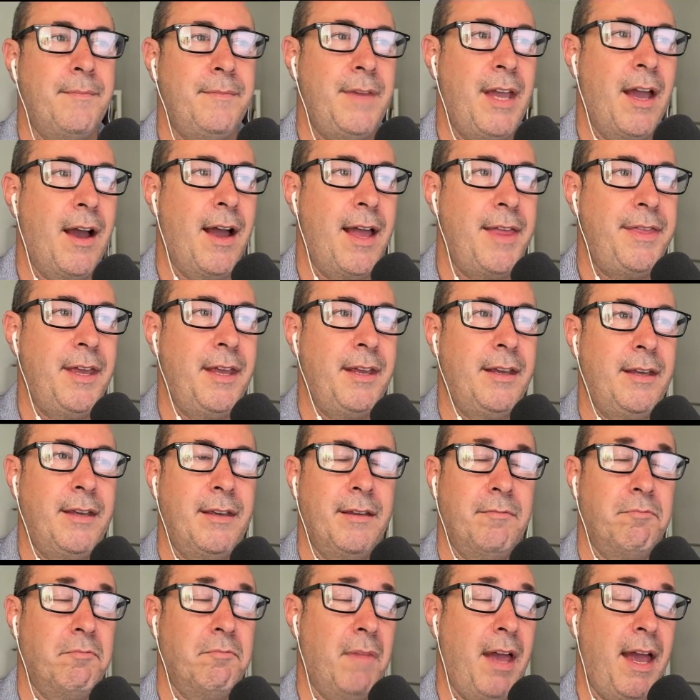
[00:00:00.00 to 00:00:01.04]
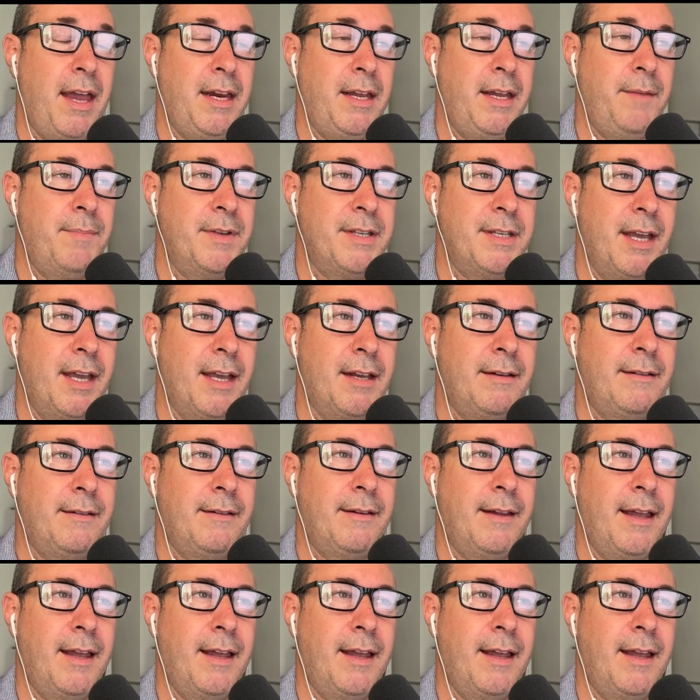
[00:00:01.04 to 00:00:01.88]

Yeah, I think 80%,